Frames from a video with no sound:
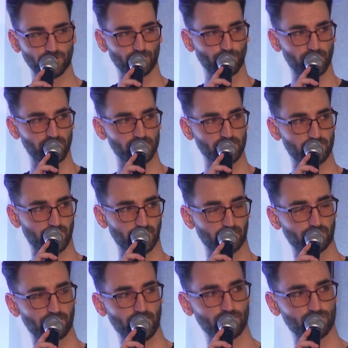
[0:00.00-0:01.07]
requests,
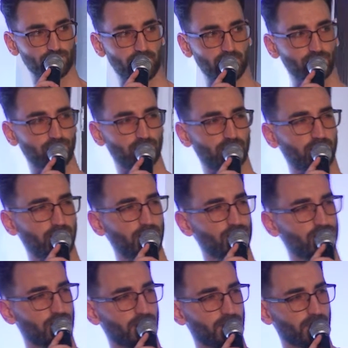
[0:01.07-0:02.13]
like Darius mentioned
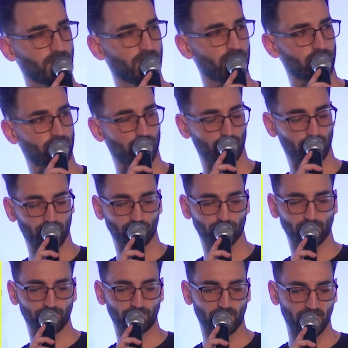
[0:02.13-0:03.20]
initially. You need
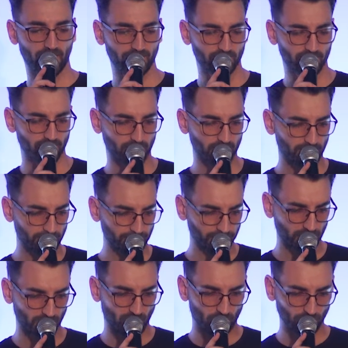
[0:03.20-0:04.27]
to apply
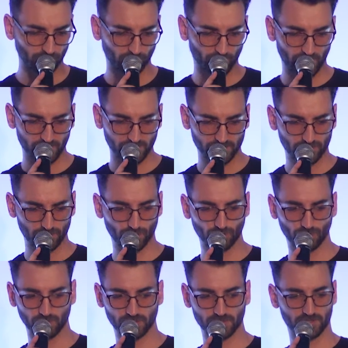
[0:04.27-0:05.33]
the authorized
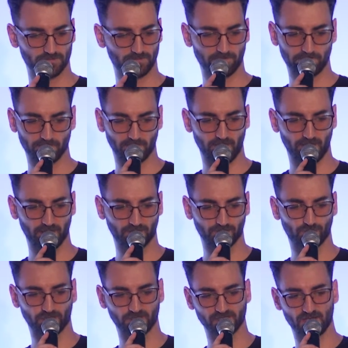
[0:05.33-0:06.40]
rules, like,
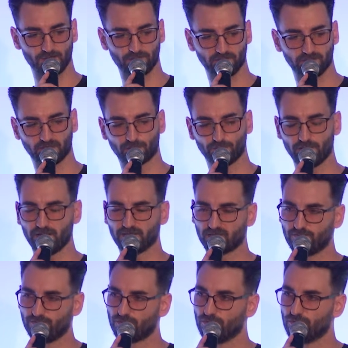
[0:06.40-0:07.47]
for example, the create
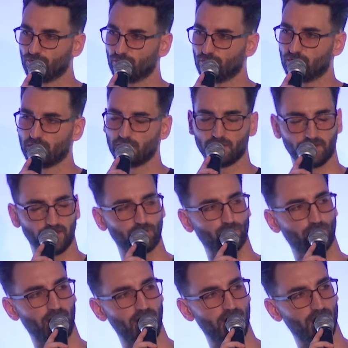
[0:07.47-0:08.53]
and view need to
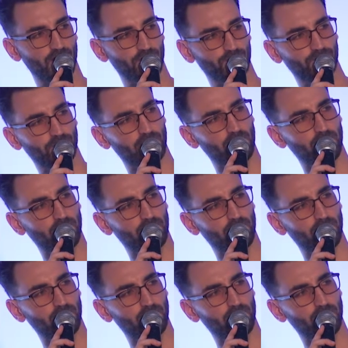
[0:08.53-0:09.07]
have